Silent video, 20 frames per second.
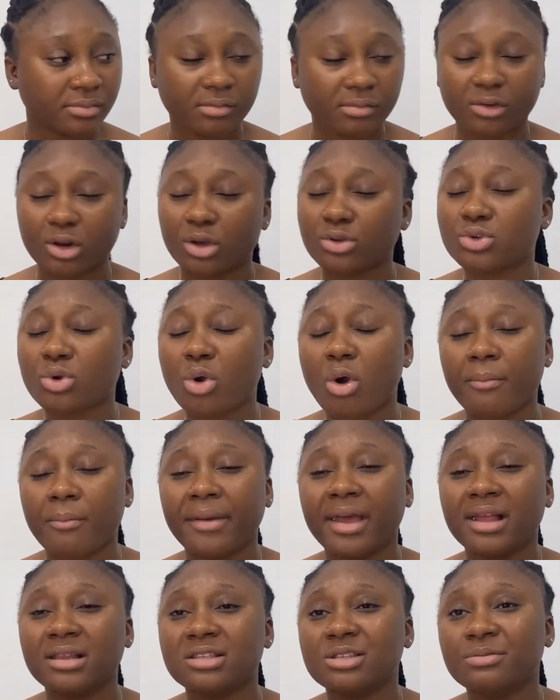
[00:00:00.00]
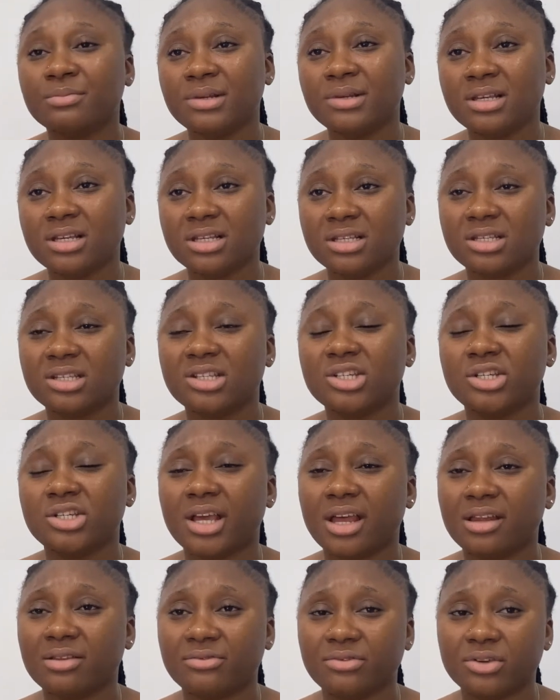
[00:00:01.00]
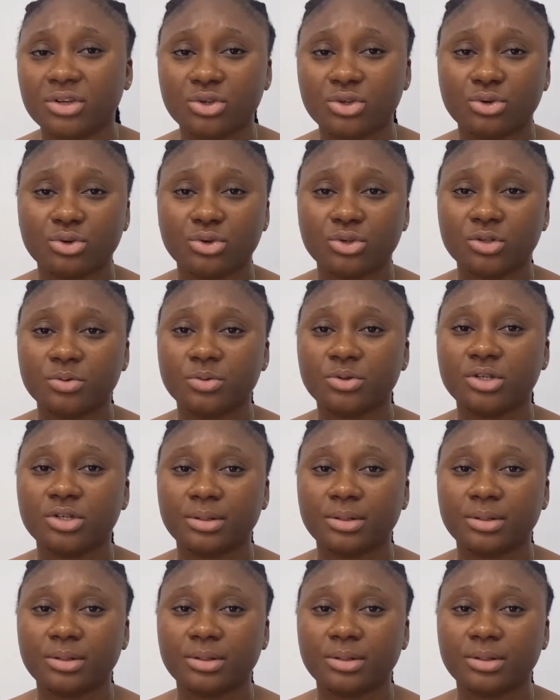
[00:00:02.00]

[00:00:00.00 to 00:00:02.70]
just comment please share the videos